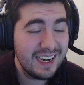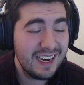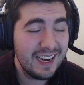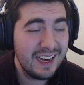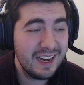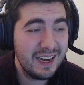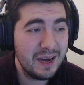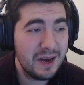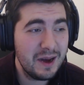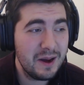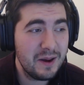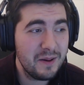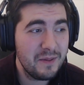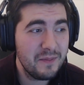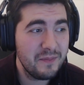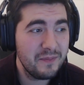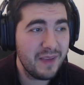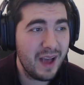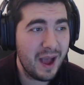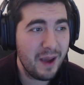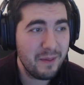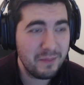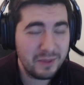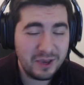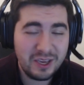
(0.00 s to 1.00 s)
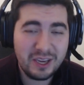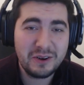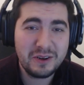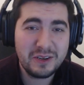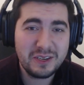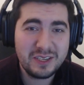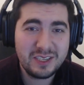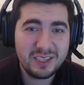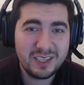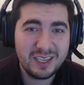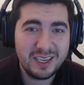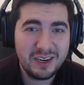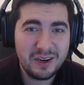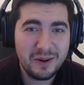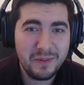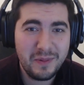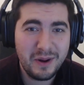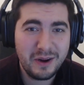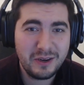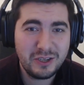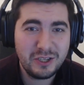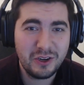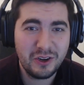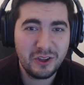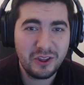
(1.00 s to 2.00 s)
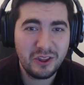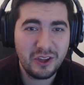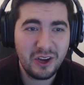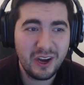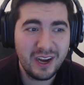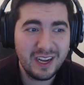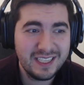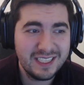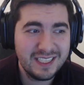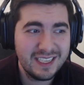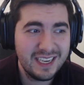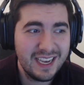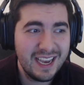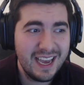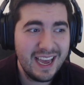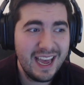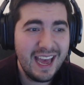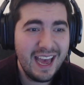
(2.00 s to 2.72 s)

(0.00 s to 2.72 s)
I'm curious to hear about your thoughts.